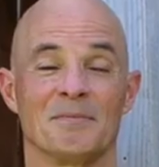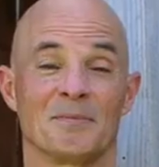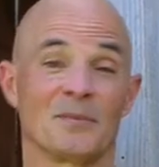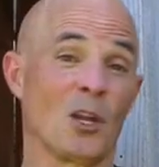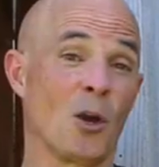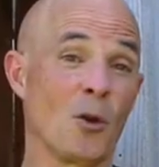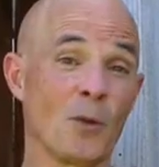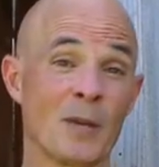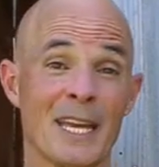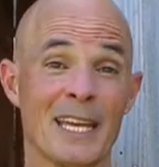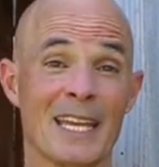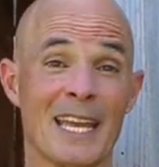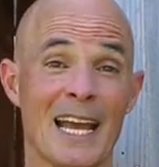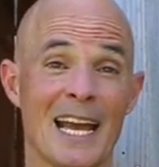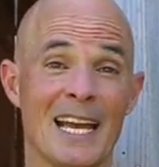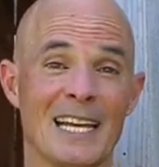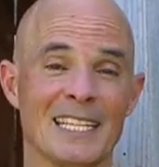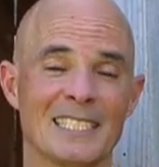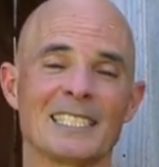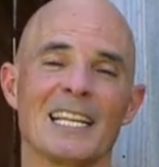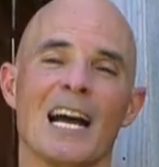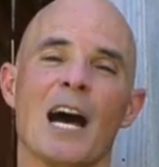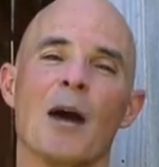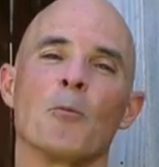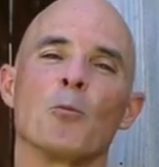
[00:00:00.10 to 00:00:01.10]
Okay
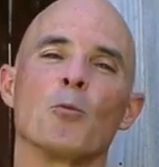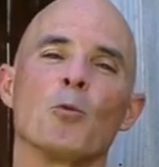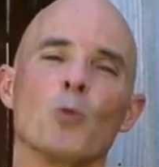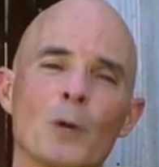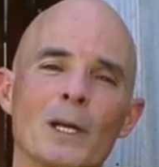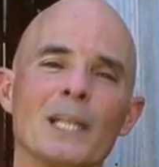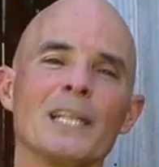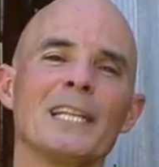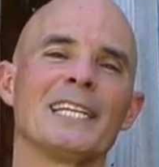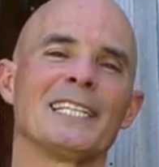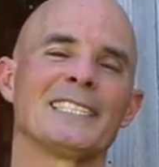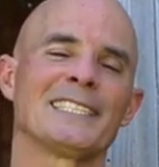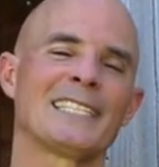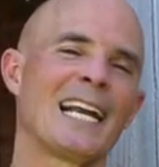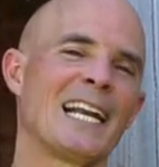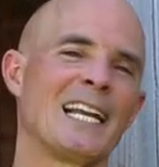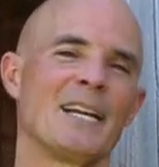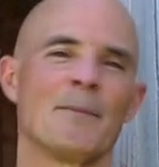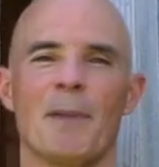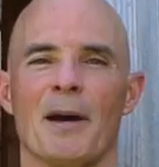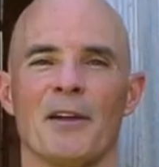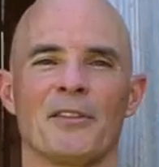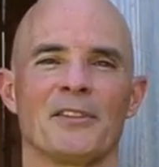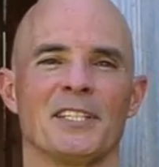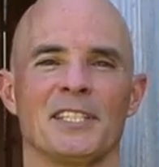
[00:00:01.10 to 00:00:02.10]
guys, I'm really excited
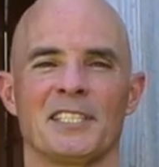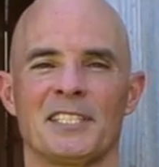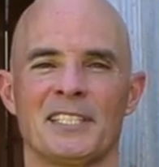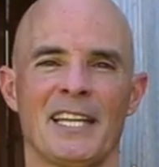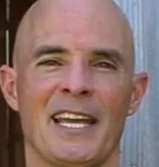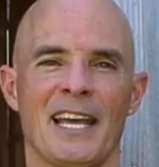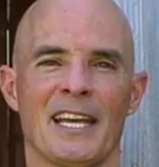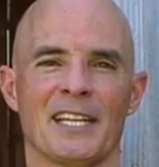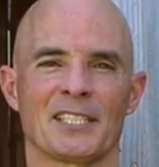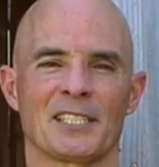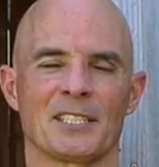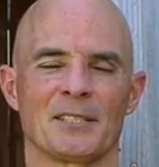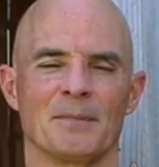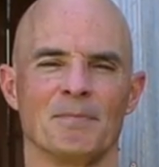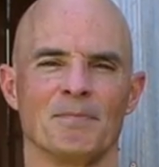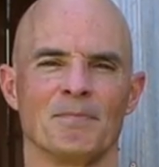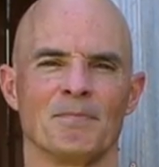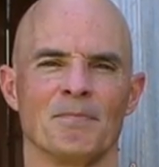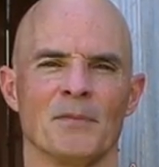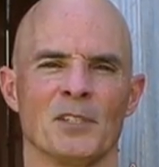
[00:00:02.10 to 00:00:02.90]
about this test.